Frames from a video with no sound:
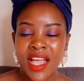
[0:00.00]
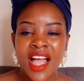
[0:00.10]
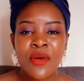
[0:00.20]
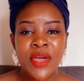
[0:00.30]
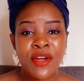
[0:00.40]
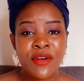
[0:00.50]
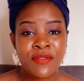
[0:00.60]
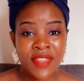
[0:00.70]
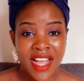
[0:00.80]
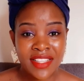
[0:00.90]
aware
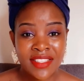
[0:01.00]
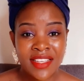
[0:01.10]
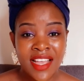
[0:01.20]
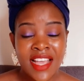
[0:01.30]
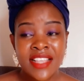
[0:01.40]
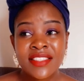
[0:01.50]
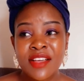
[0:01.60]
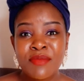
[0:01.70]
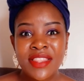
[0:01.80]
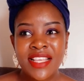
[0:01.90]
of that
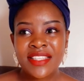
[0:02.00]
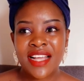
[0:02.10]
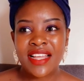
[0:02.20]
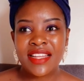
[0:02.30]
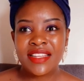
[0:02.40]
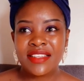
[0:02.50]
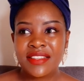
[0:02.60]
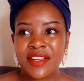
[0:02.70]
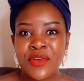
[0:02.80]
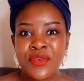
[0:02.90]
someone that can
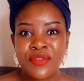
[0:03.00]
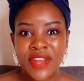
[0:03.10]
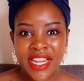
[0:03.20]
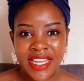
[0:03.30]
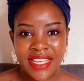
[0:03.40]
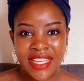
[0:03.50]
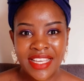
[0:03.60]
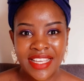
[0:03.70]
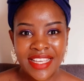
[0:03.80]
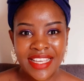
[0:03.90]
really
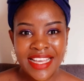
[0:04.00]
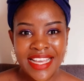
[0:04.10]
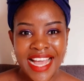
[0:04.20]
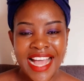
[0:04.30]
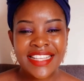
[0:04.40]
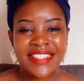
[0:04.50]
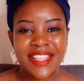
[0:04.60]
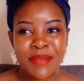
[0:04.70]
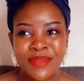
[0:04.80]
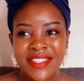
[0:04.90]

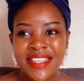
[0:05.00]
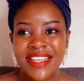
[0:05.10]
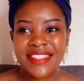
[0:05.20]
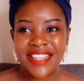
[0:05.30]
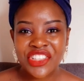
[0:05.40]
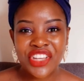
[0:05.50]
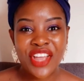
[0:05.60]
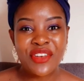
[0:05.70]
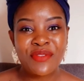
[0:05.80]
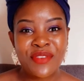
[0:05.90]
accept such
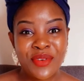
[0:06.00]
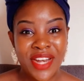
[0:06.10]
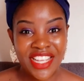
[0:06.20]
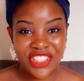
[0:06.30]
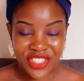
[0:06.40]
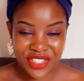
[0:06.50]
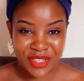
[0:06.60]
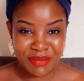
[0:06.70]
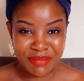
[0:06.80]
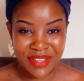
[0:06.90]
kind of a relationship